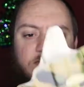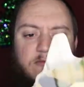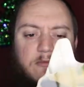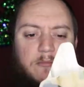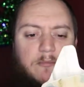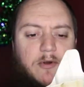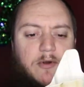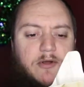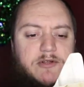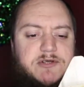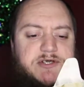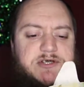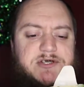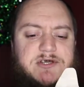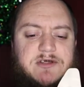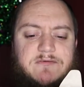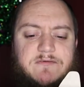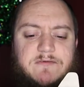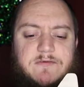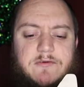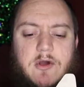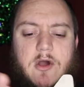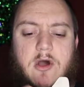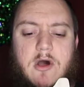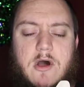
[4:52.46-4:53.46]
have a bunch of
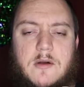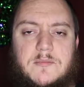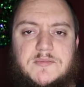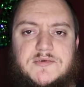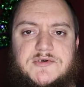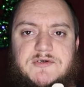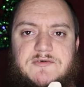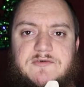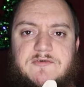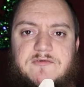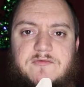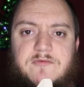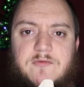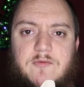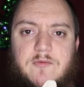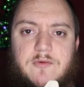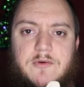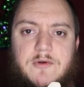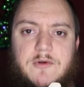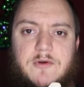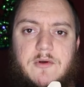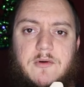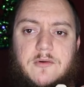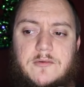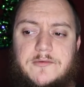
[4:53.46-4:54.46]
different options
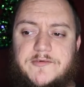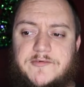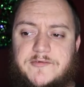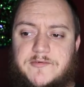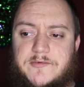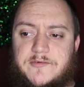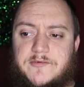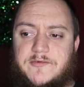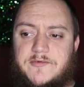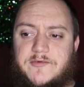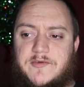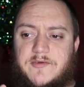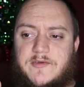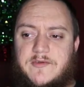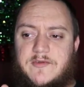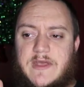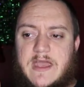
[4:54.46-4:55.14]
for holsters.